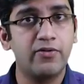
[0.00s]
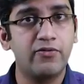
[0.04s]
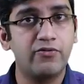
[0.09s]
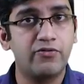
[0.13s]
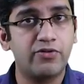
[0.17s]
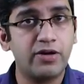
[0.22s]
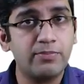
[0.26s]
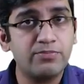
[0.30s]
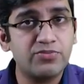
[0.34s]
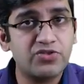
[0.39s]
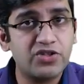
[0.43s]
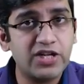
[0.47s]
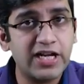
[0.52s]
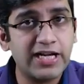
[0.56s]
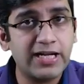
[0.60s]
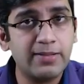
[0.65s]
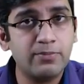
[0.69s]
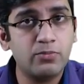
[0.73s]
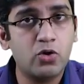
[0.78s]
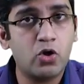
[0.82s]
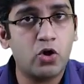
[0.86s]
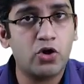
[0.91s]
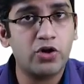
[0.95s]
from
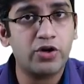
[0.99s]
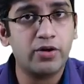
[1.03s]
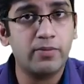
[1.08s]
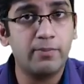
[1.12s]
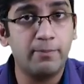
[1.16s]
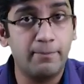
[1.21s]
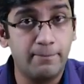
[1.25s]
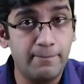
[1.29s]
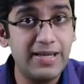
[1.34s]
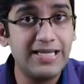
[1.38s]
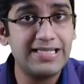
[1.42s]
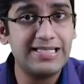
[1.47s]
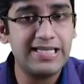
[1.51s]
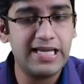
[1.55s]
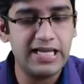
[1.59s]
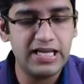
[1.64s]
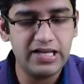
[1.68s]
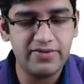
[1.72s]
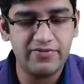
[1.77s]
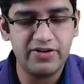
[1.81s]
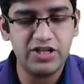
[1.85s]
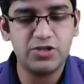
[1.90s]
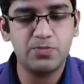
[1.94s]
stratum
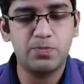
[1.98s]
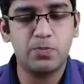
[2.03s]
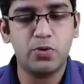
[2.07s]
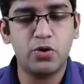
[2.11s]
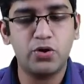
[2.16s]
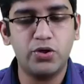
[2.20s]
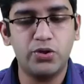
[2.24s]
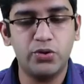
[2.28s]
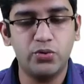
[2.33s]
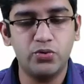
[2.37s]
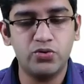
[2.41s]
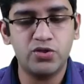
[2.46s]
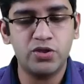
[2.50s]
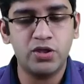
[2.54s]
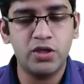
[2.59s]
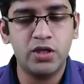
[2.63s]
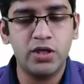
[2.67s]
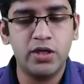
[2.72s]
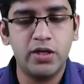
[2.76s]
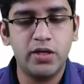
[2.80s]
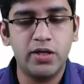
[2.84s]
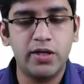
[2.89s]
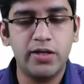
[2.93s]
basale, when it's produced,
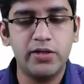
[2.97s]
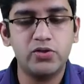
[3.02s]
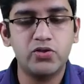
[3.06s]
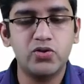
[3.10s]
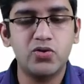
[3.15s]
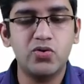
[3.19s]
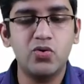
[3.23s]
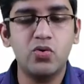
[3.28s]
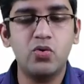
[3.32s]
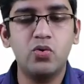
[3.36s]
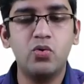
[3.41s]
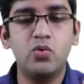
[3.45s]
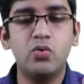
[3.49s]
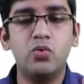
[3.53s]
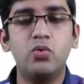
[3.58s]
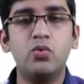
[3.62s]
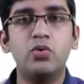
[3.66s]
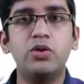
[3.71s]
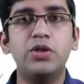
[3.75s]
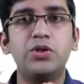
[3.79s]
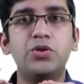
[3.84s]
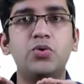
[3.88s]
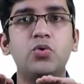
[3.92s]
it
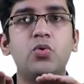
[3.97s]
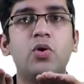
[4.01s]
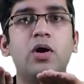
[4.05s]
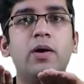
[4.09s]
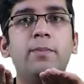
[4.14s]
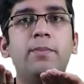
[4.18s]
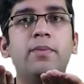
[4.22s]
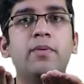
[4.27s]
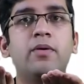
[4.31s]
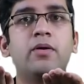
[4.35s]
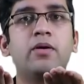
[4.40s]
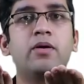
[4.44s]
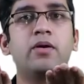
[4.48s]
slowly go up.